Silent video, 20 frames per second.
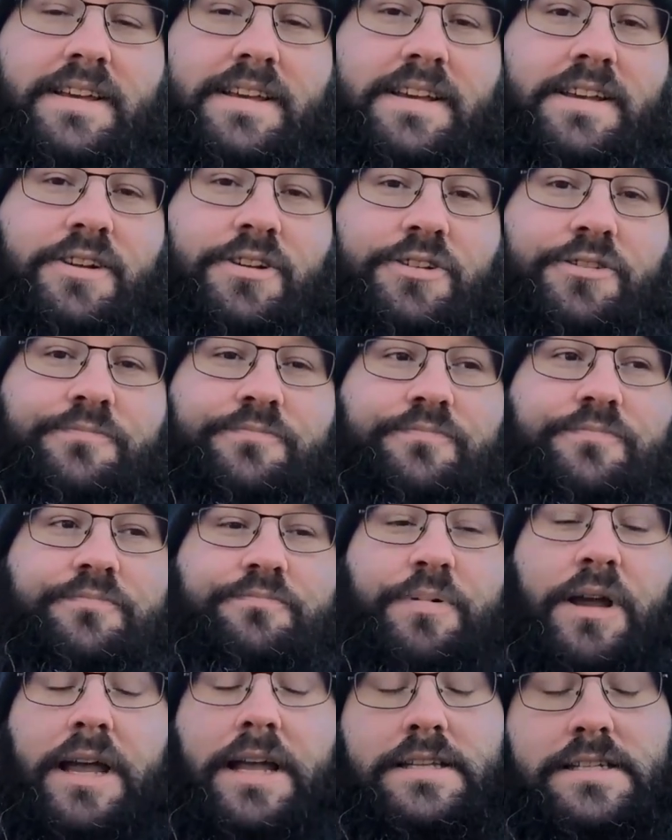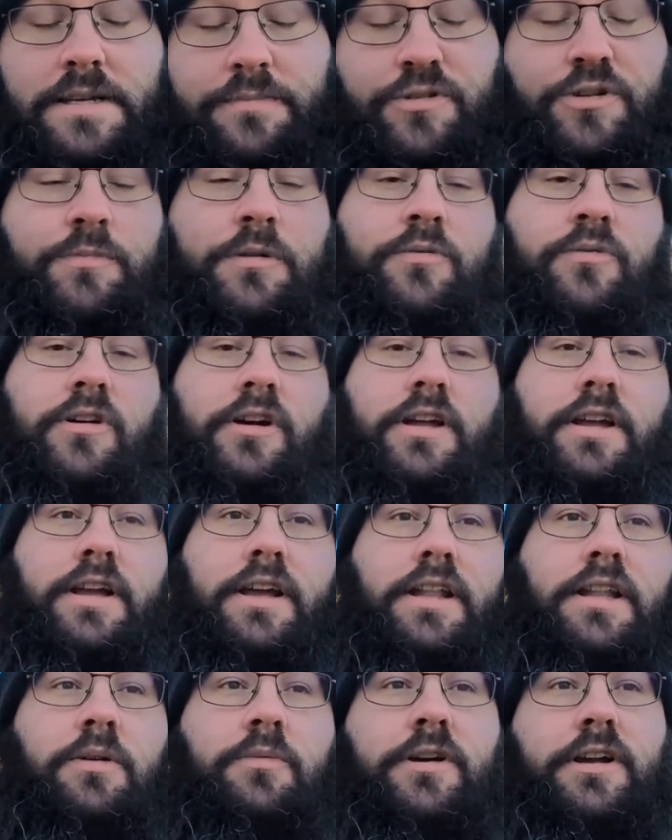You know, but it seemed to be working
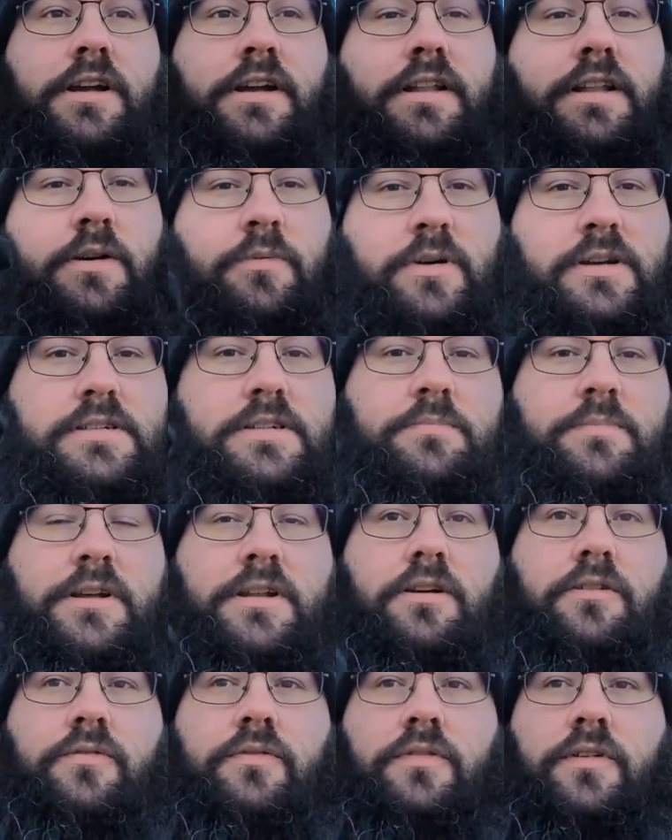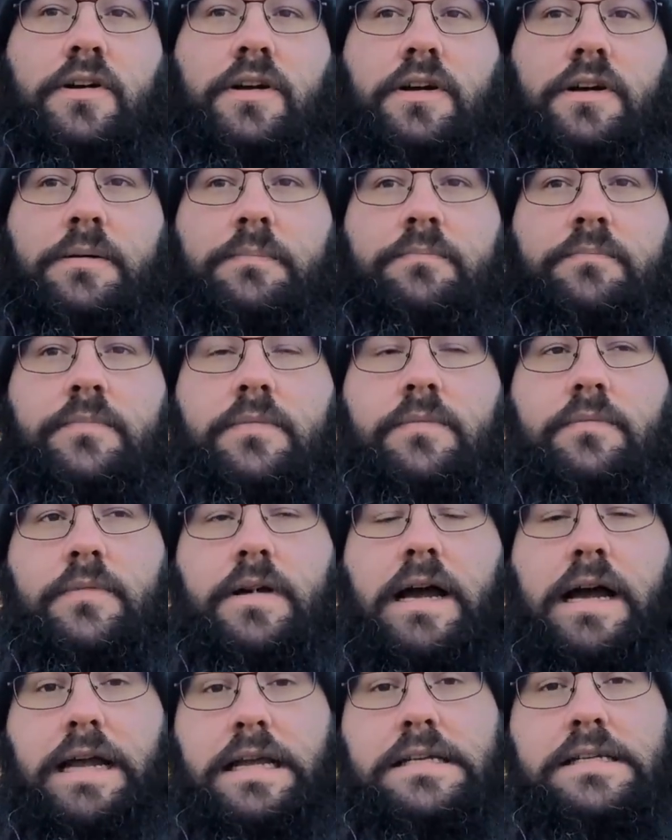anyway. There was a bit of
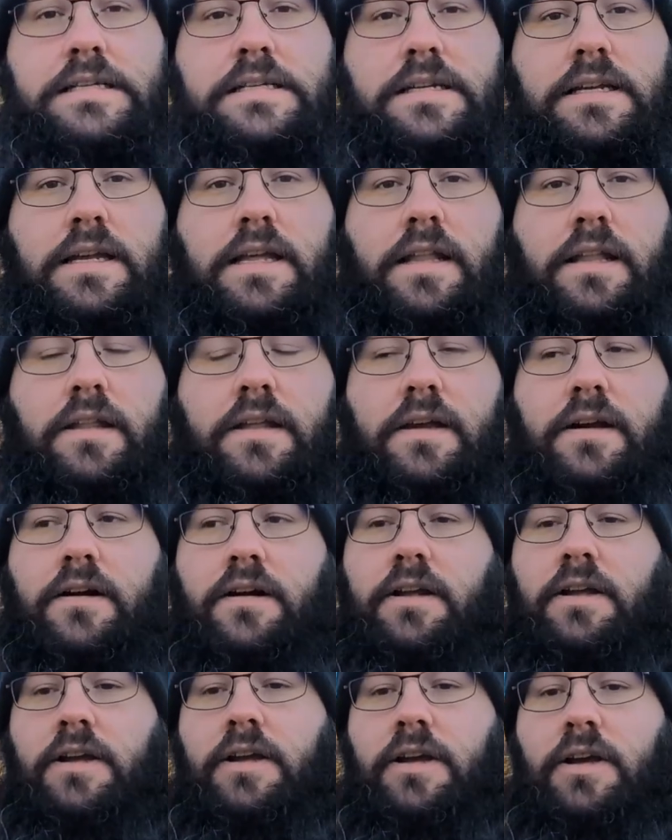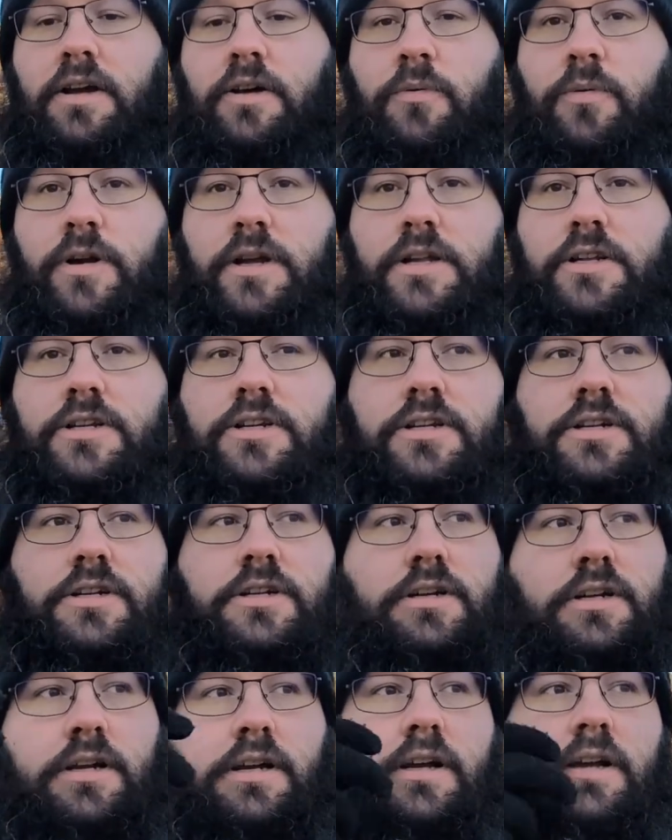ice in there,
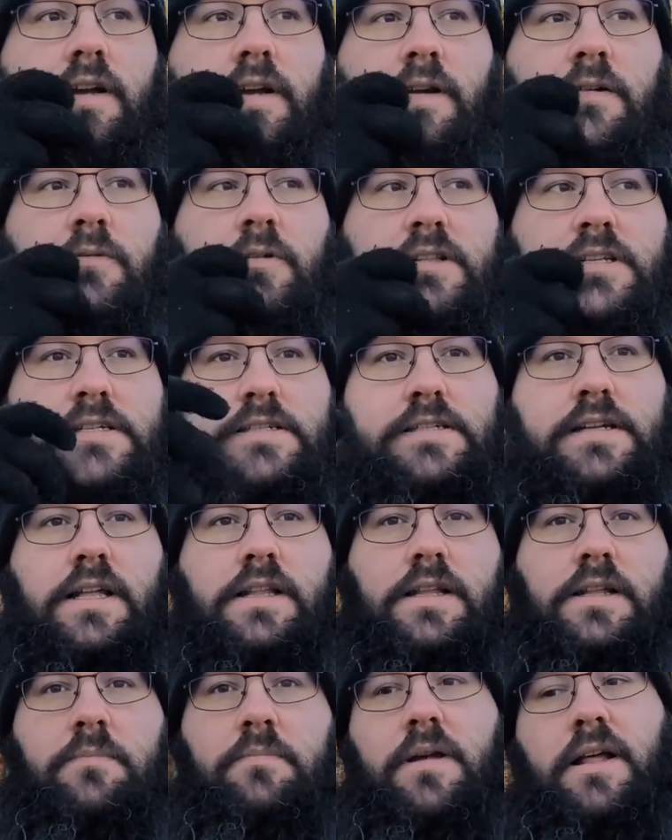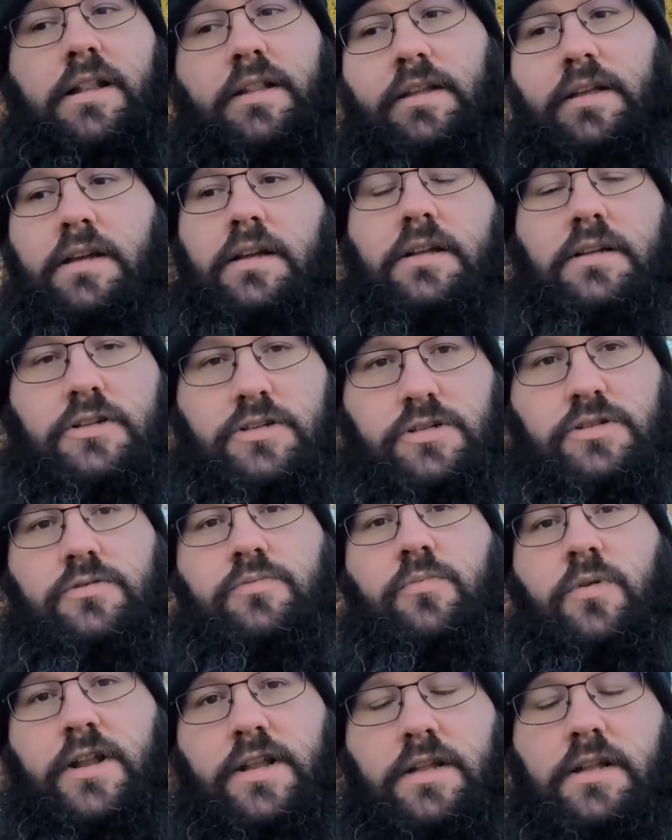which once it started melting, just
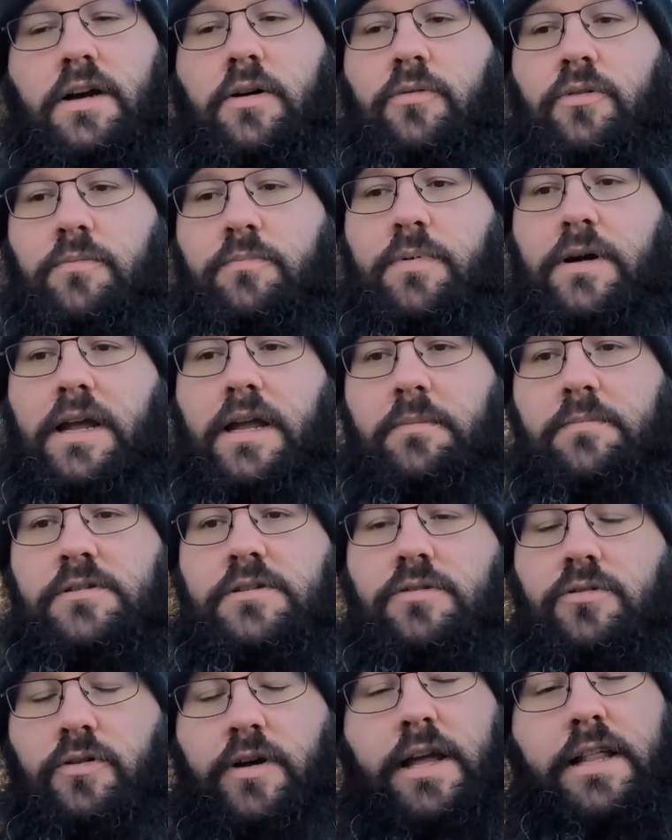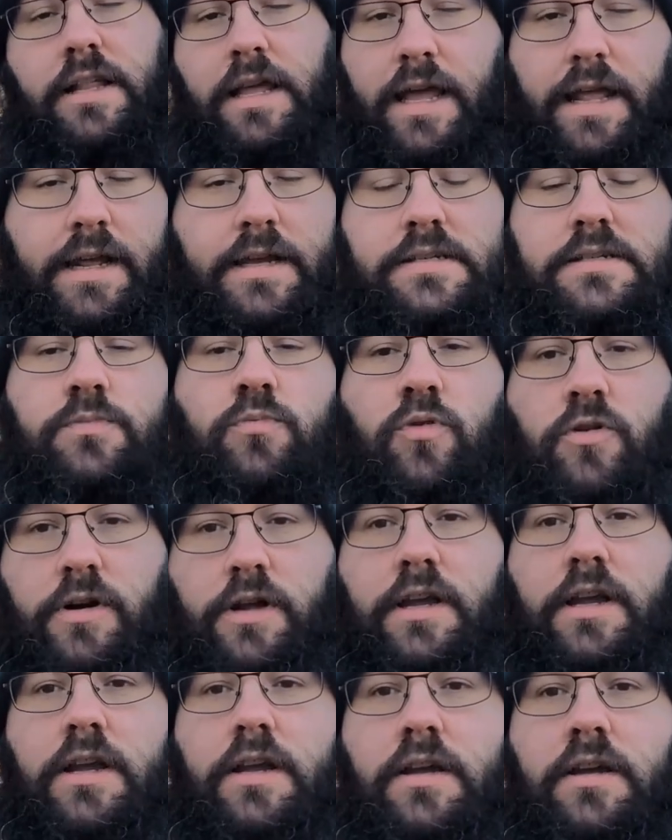went down the pipe. So it is
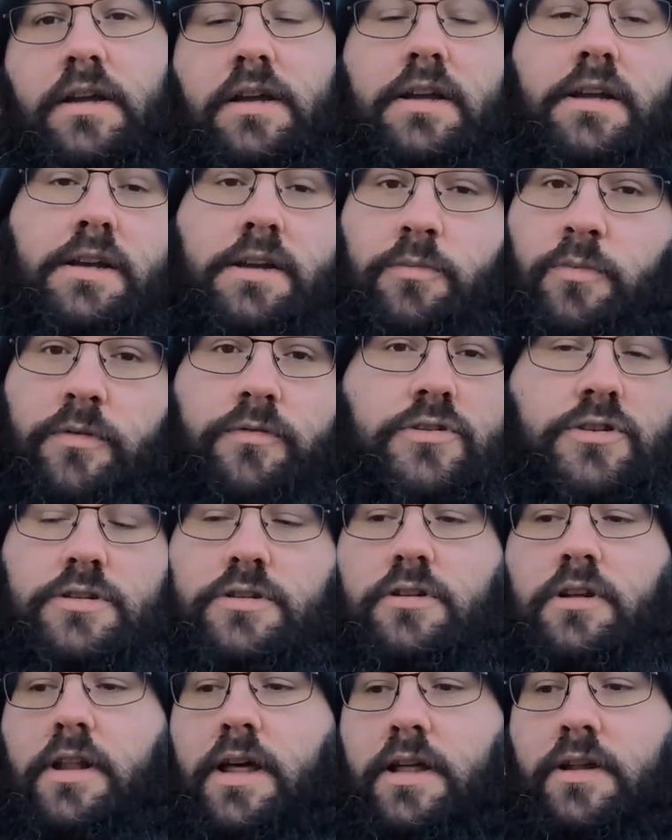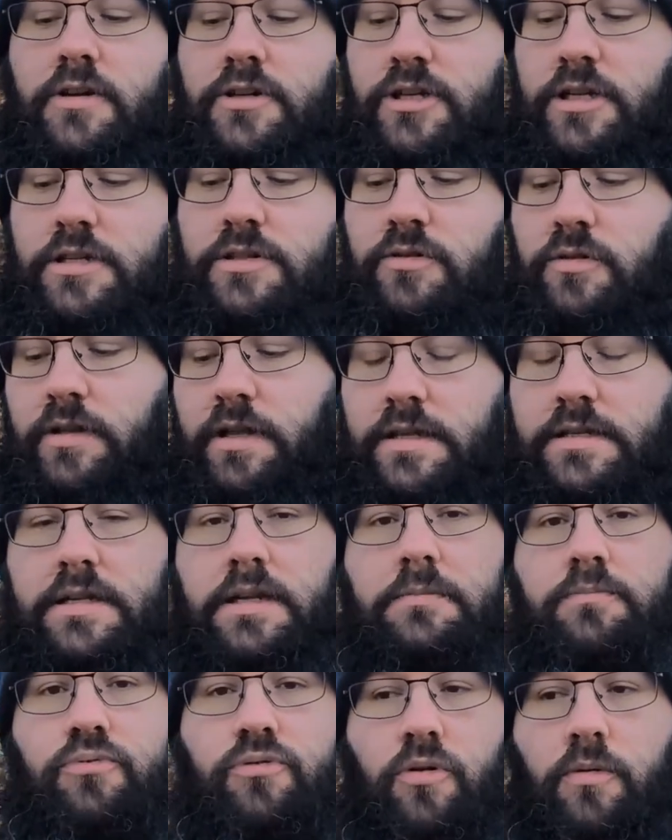working. We've just not had a chance to test
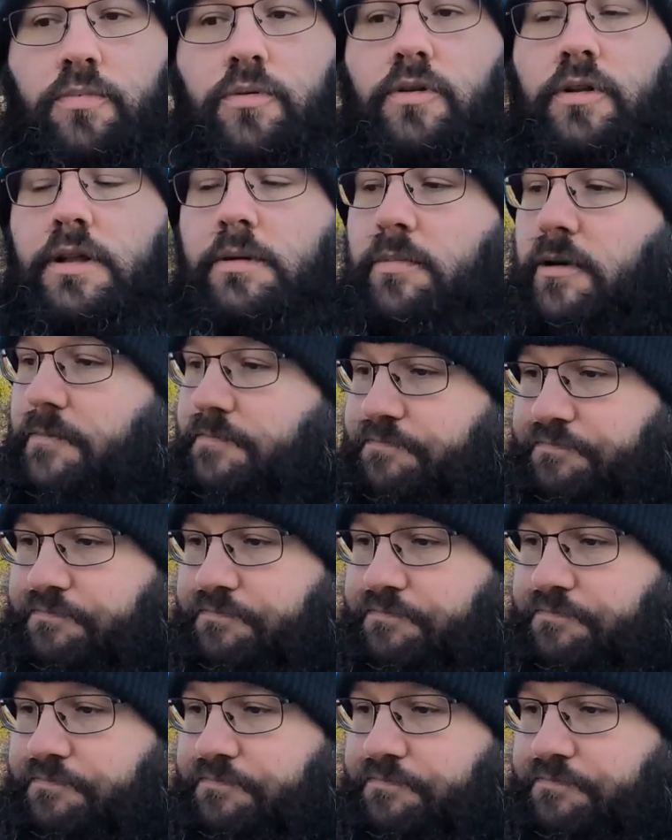it properly, but